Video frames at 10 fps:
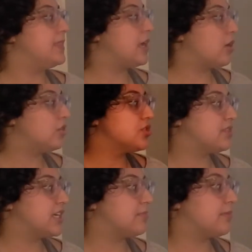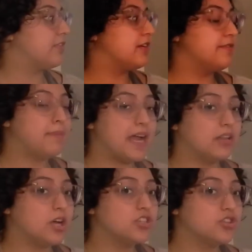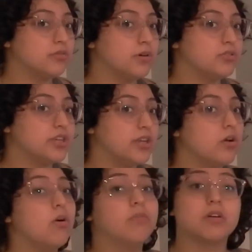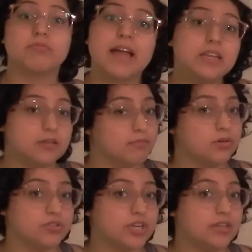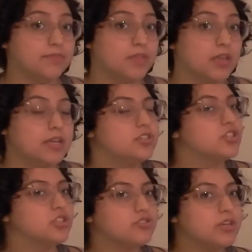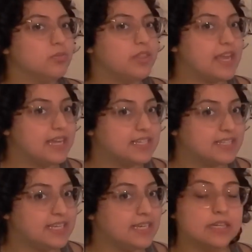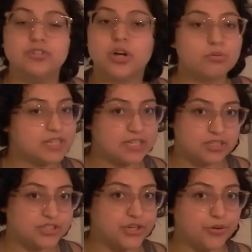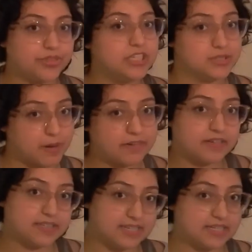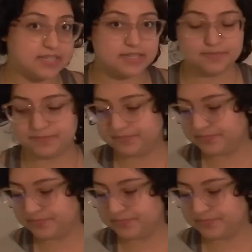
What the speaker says: They also tend to prefer biological motion over random motion. Children with ASD don't tend to show these preferences.